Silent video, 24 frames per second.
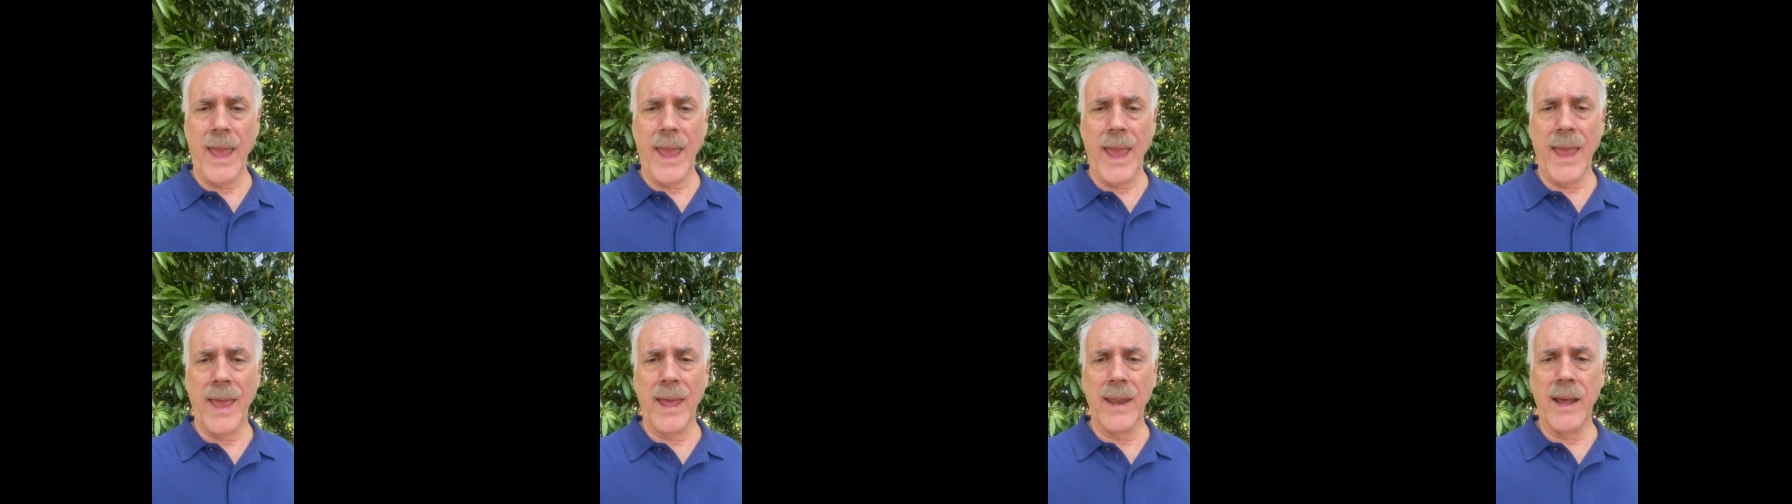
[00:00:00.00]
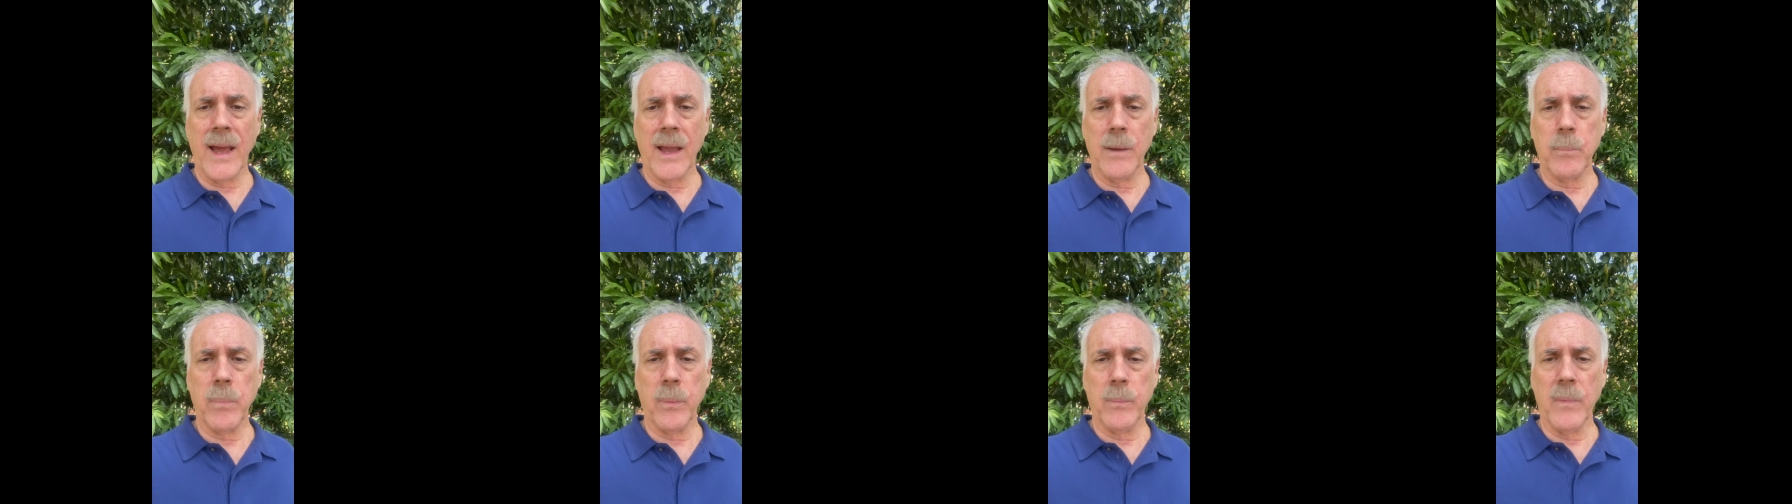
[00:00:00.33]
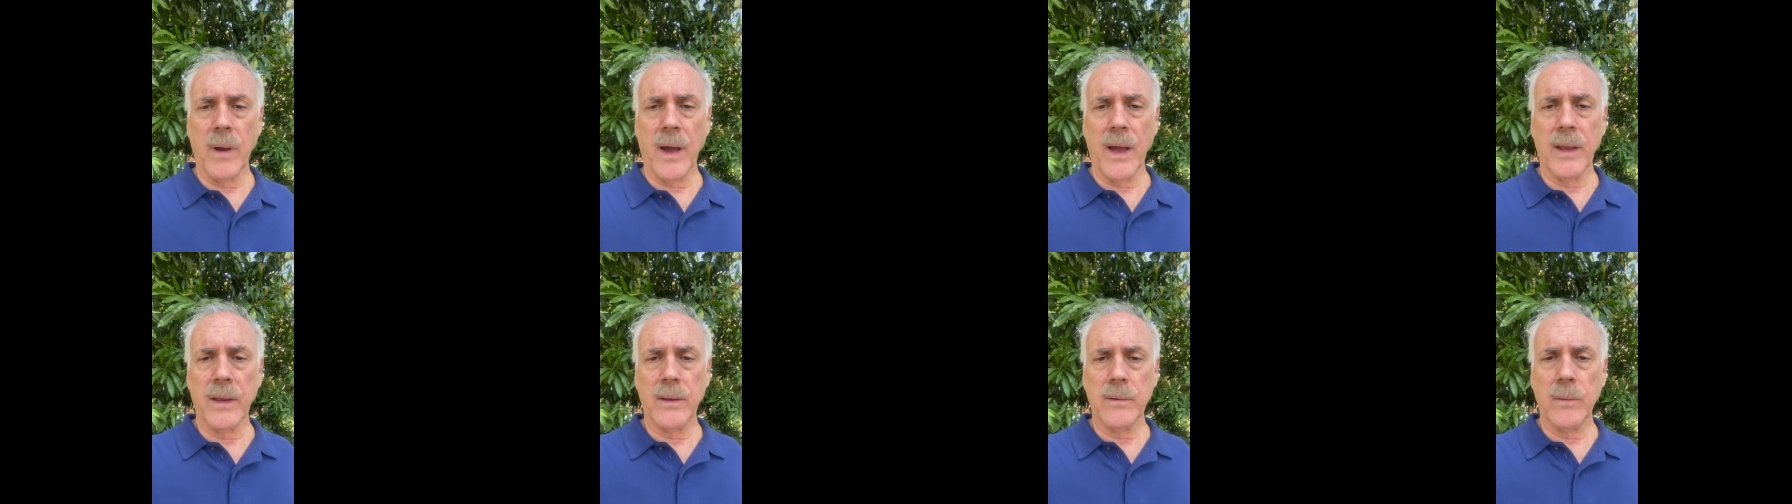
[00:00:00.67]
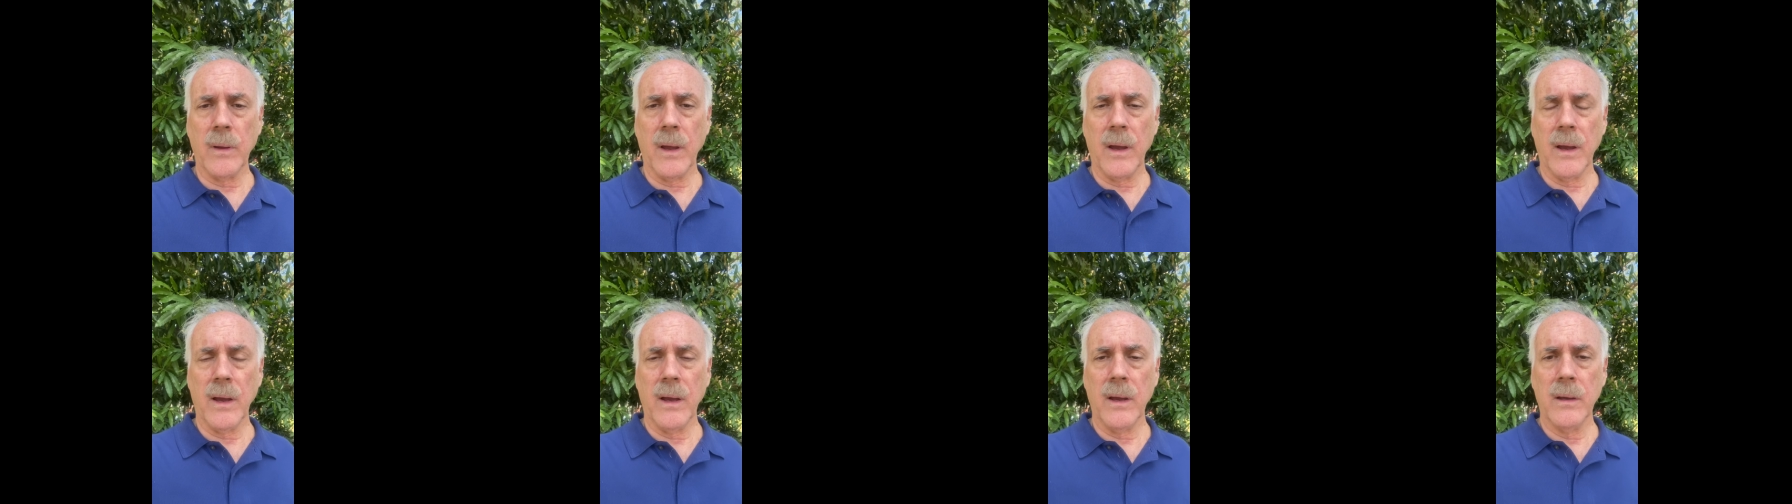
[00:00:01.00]
And
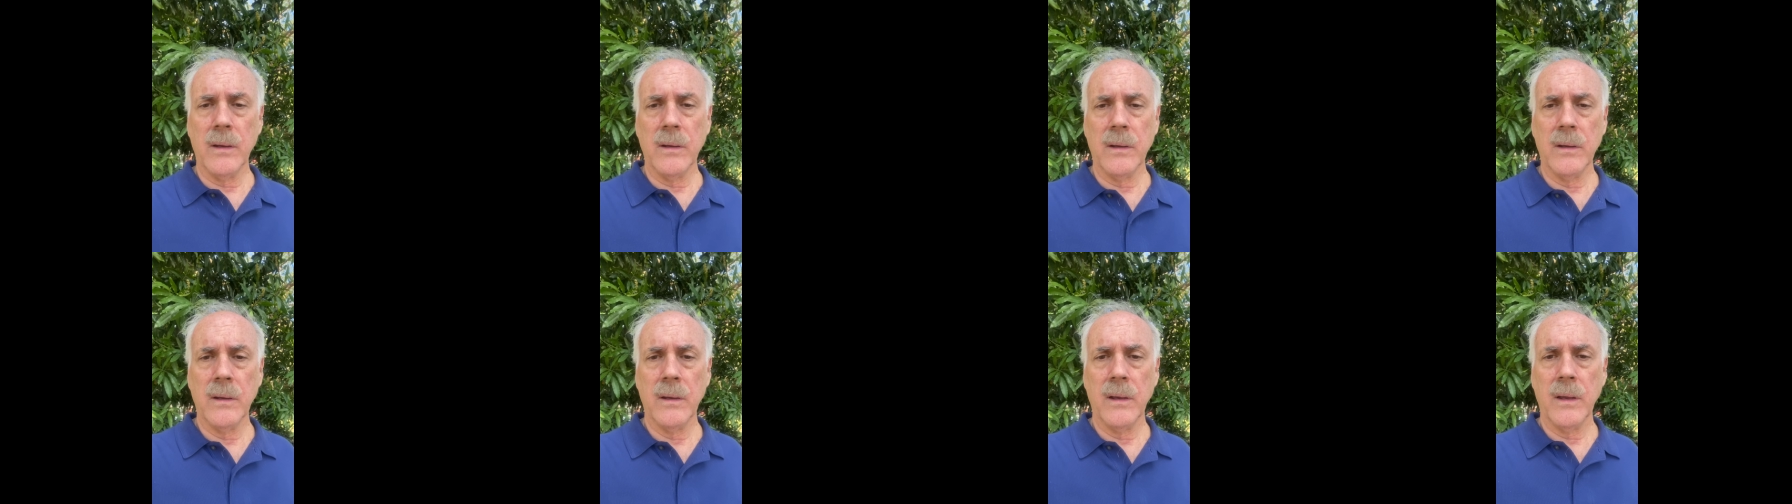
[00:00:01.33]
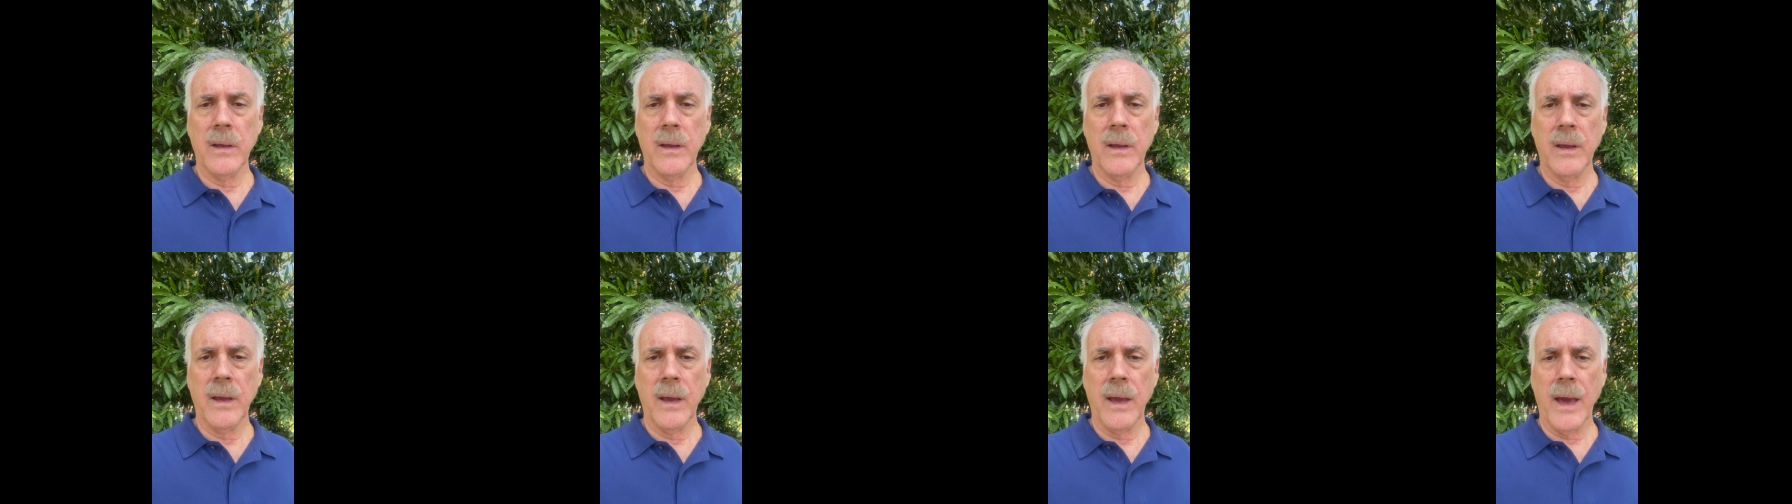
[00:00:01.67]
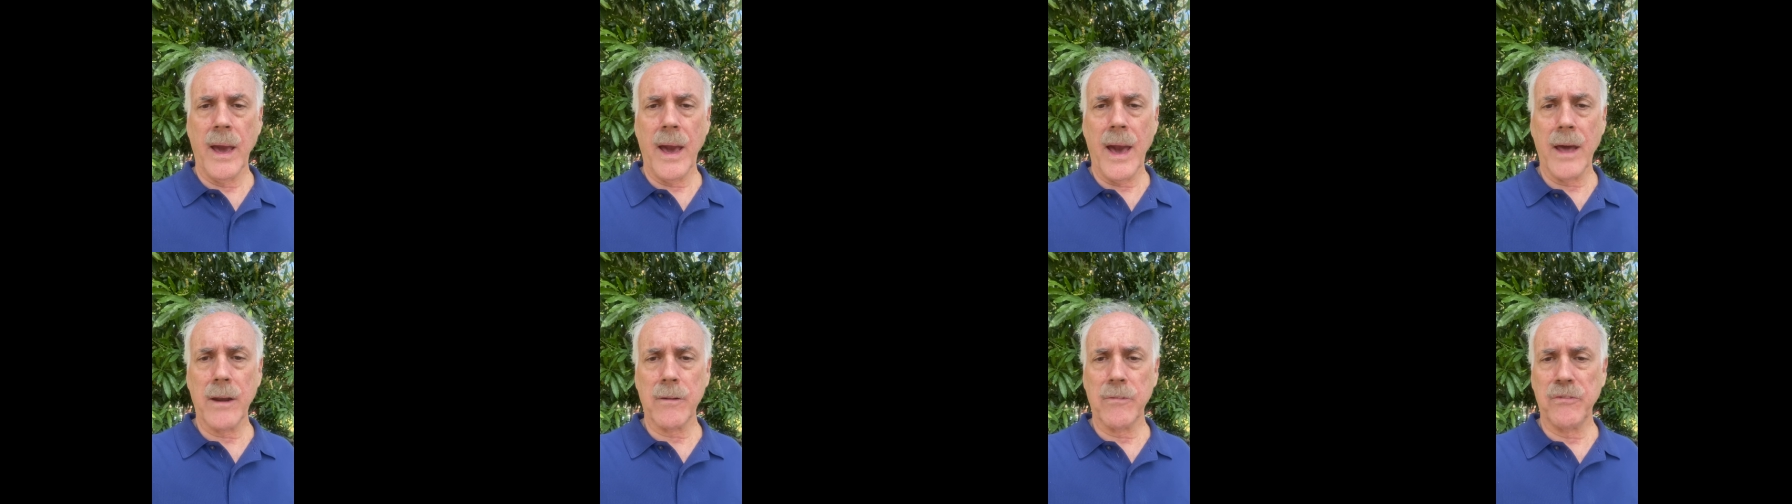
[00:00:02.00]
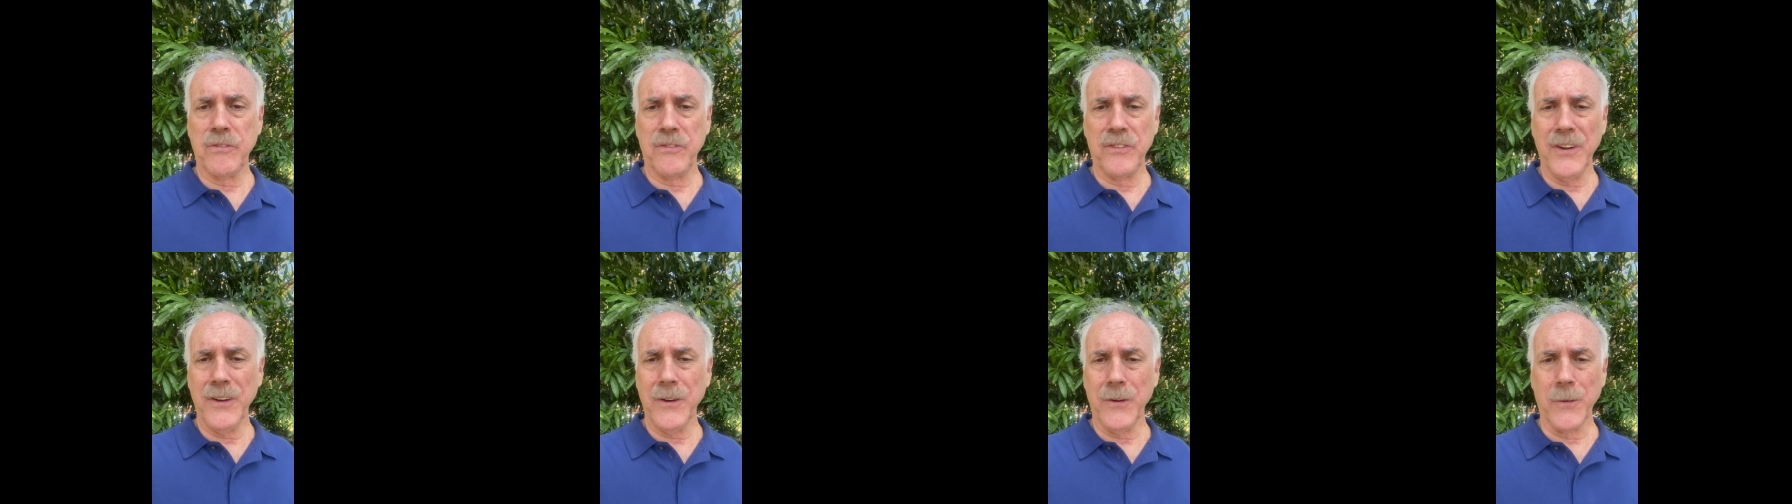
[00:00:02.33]
I out of
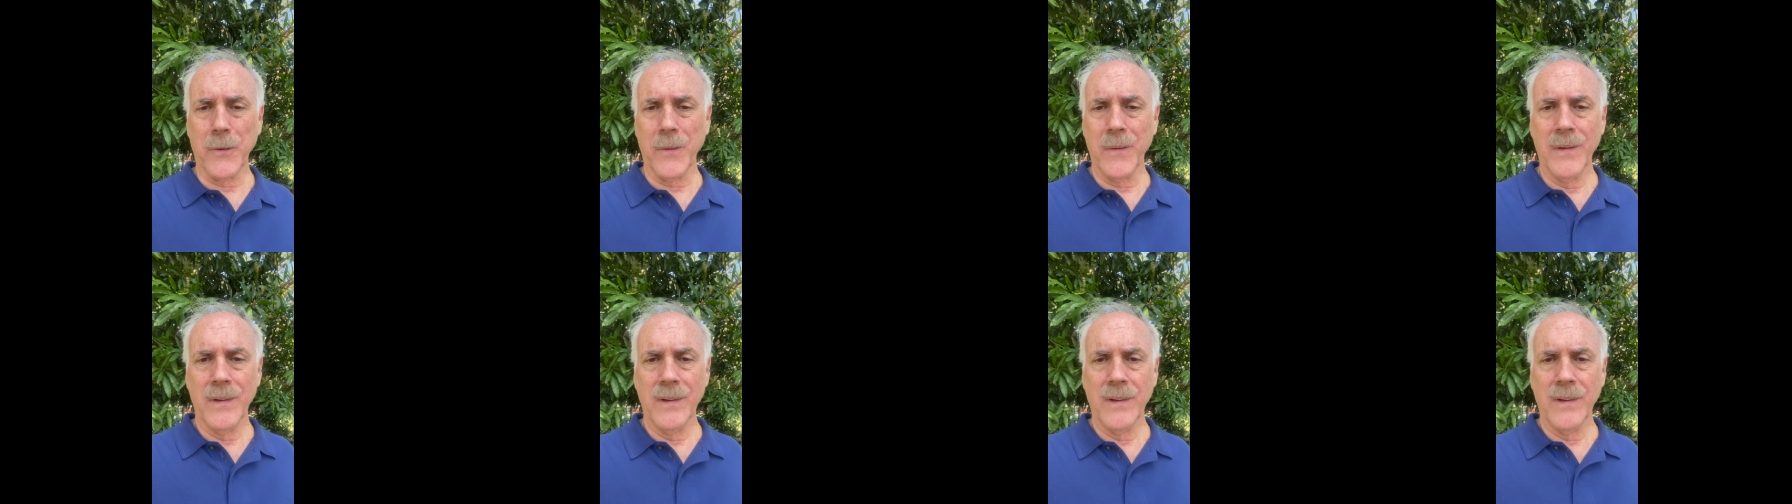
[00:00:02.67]
fear,